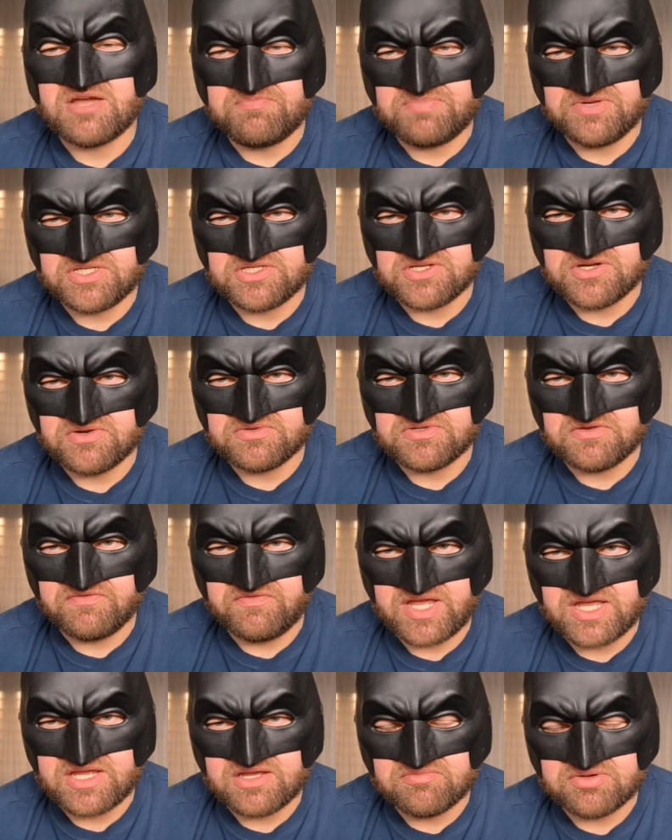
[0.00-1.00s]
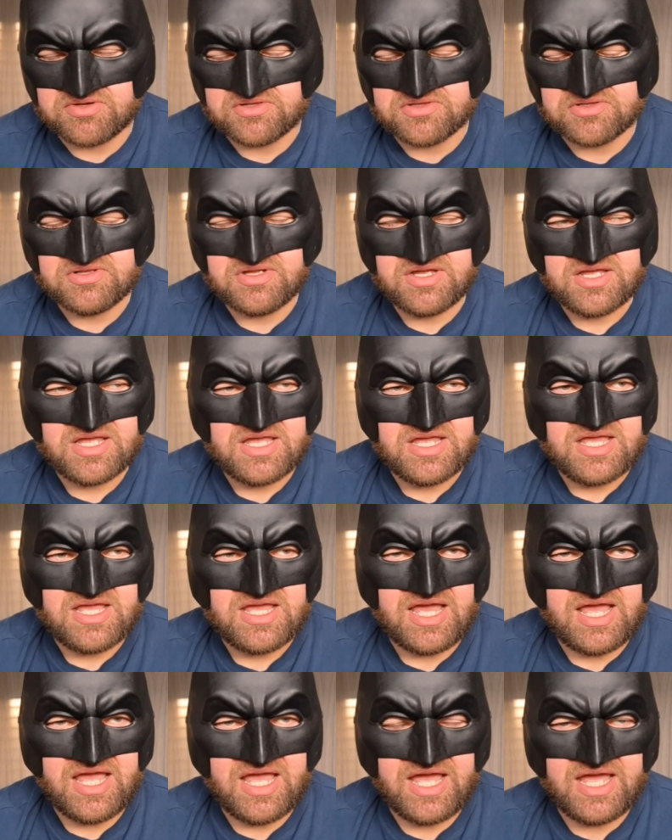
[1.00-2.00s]
episodes available,
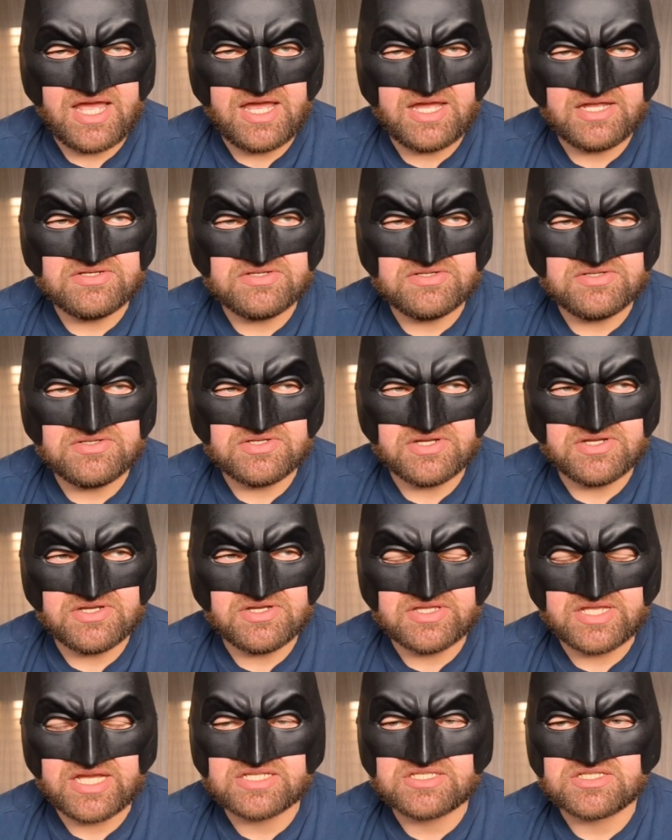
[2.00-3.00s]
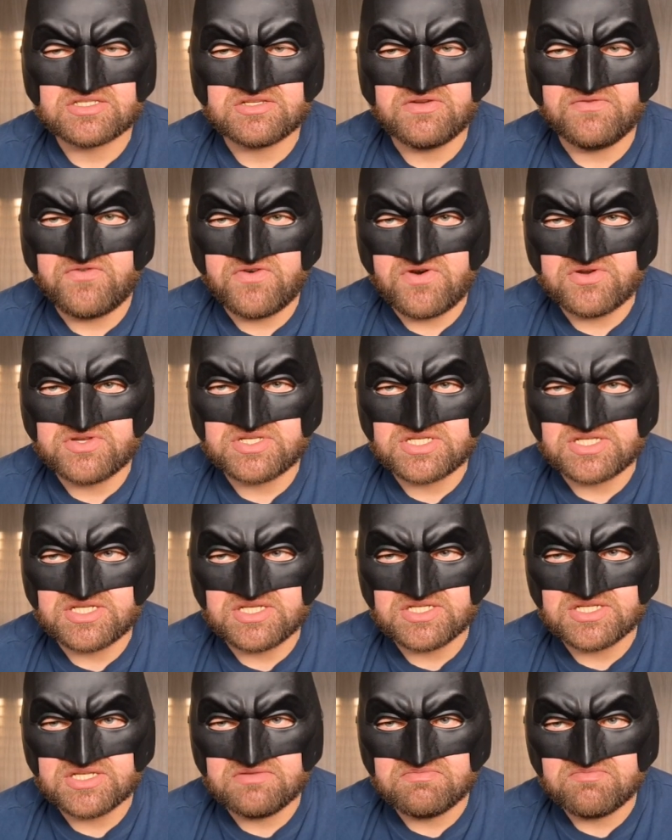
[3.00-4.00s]
and that's the first
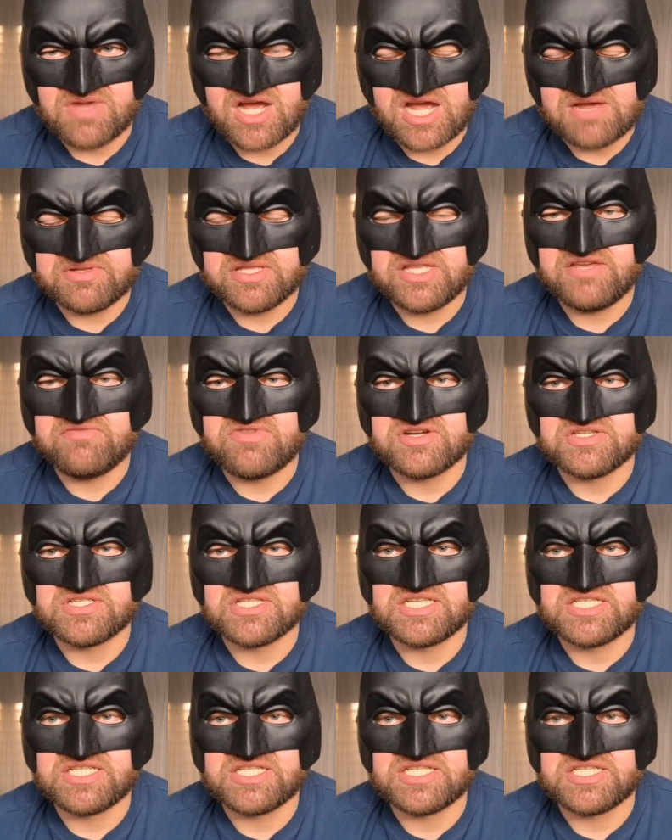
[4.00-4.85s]
season. I believe there's a